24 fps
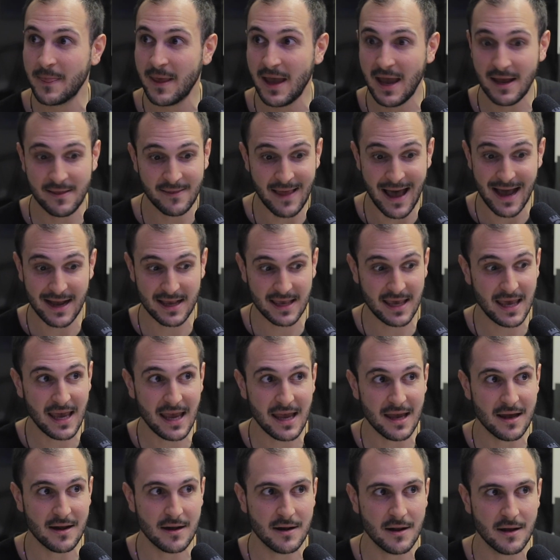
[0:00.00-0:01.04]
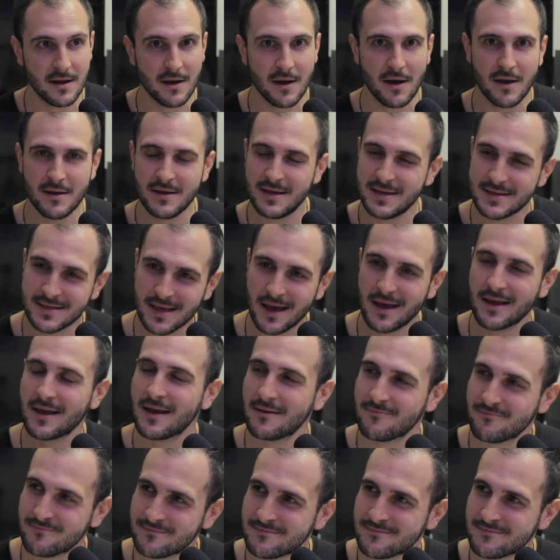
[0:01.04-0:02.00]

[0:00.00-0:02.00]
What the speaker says: And that kid, he's like,